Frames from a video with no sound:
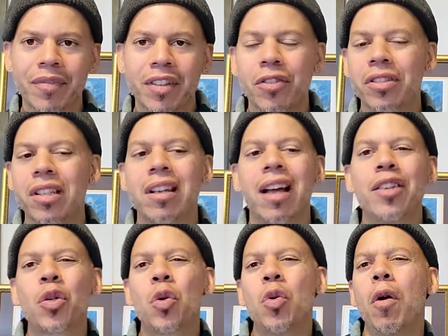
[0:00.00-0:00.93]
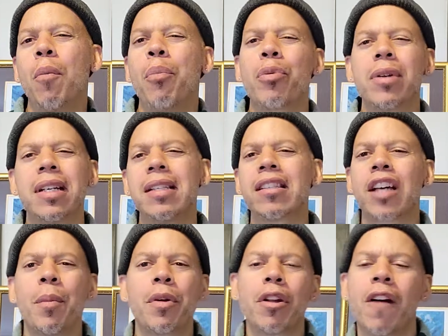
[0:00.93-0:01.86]
There's a nice cool breeze
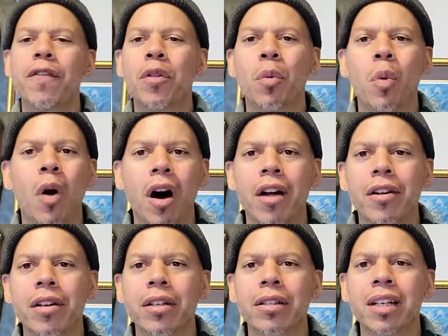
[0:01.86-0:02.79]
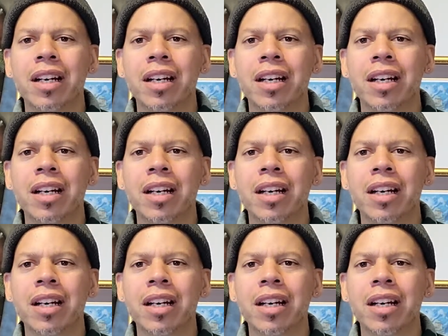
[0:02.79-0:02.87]
coming off the water.